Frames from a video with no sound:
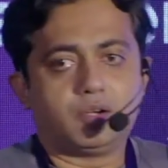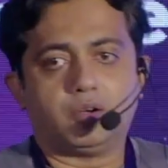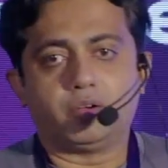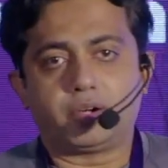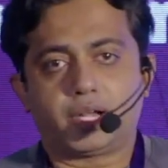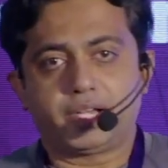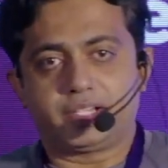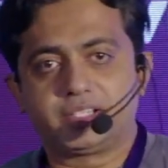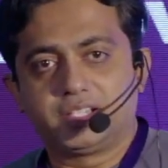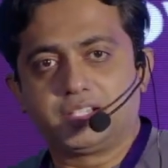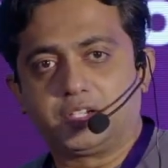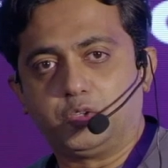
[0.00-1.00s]
All right.
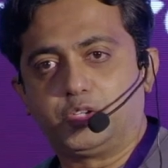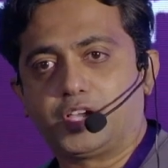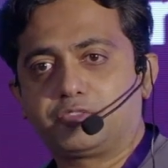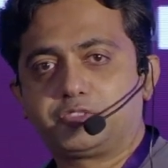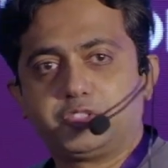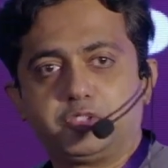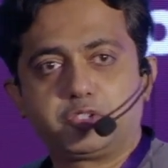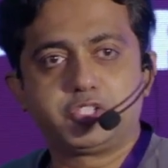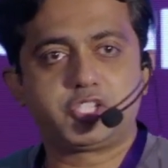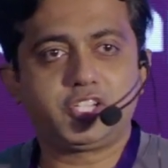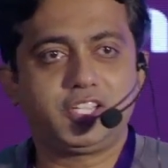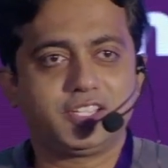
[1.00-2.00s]
Good afternoon,
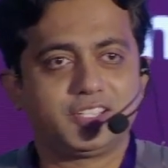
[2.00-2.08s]
Kochi. Okay.